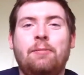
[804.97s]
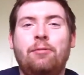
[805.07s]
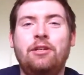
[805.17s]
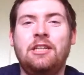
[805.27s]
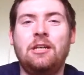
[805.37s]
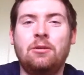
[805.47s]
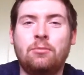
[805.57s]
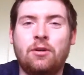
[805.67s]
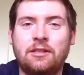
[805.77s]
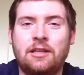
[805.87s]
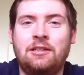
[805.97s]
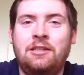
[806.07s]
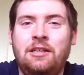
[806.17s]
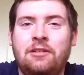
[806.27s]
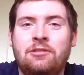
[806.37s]
appreciated it a little more because I could
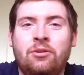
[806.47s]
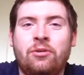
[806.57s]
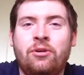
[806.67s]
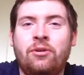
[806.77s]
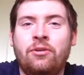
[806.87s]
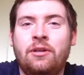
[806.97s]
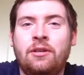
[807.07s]
see how Stone Cold,